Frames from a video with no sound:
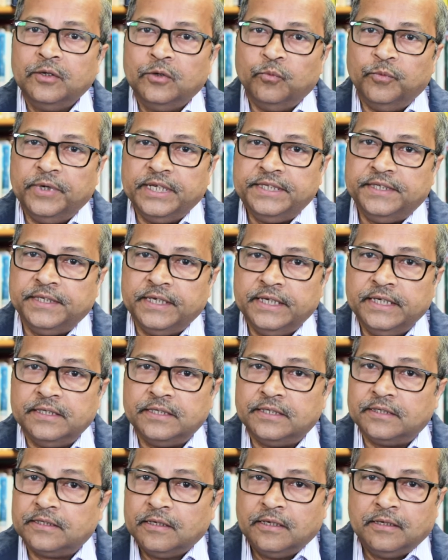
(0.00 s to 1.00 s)
which
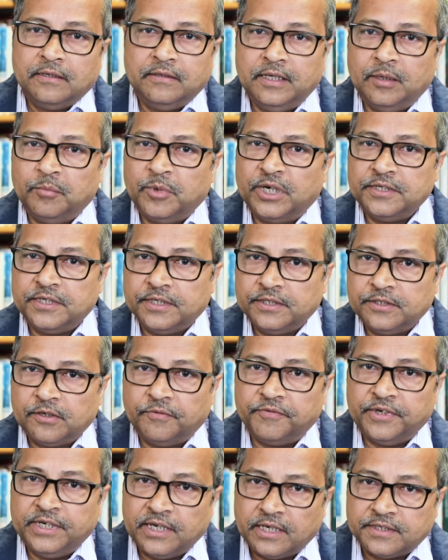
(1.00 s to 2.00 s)
is the emergence
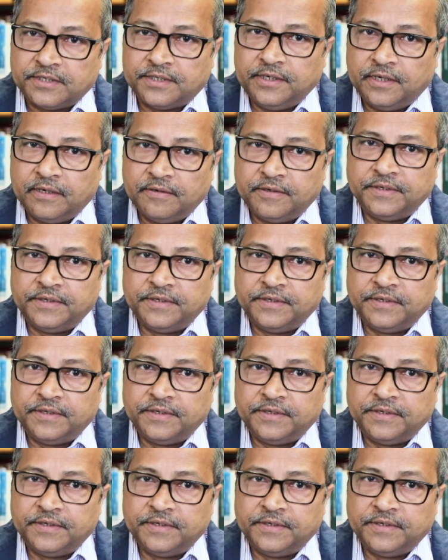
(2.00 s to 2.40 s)
of industrial